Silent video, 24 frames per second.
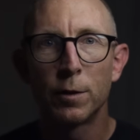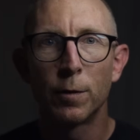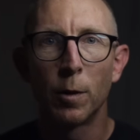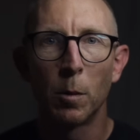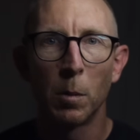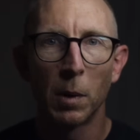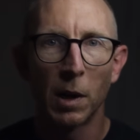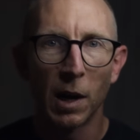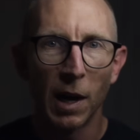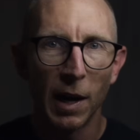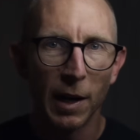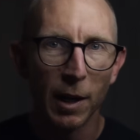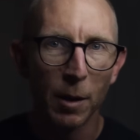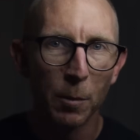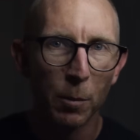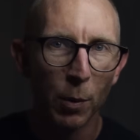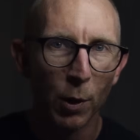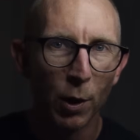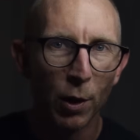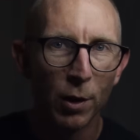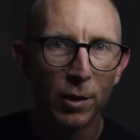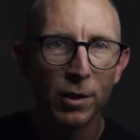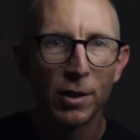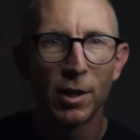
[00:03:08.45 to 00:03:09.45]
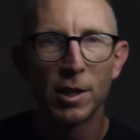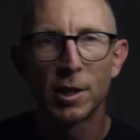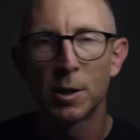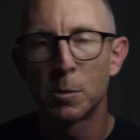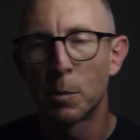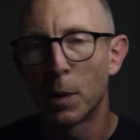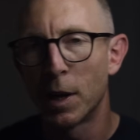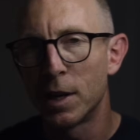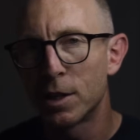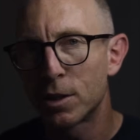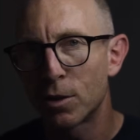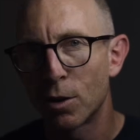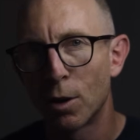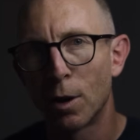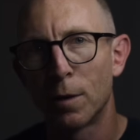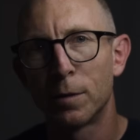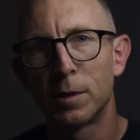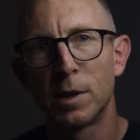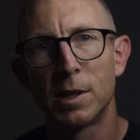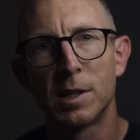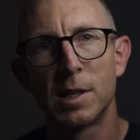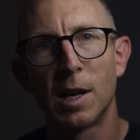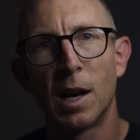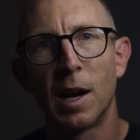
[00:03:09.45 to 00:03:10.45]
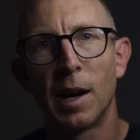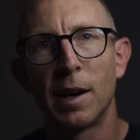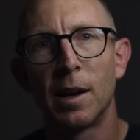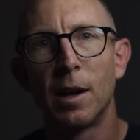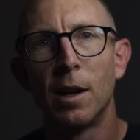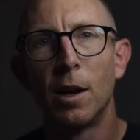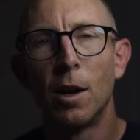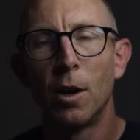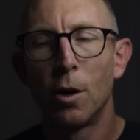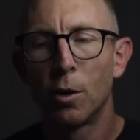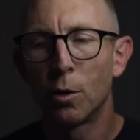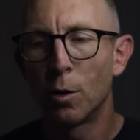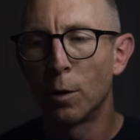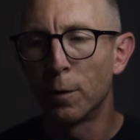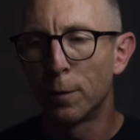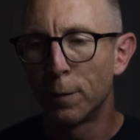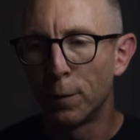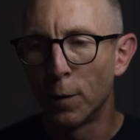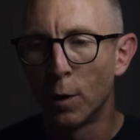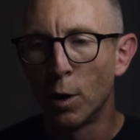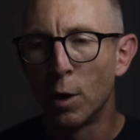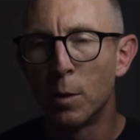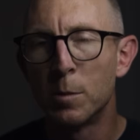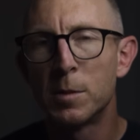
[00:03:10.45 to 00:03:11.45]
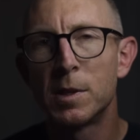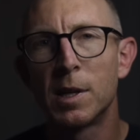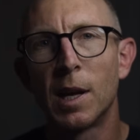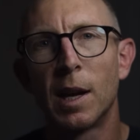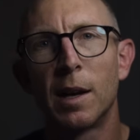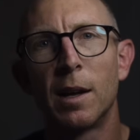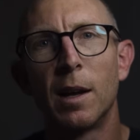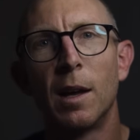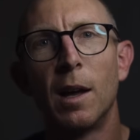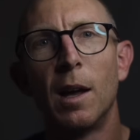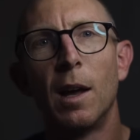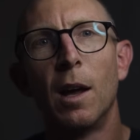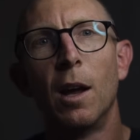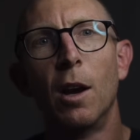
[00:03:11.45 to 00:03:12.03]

from gliding birds to spacecraft design confirms that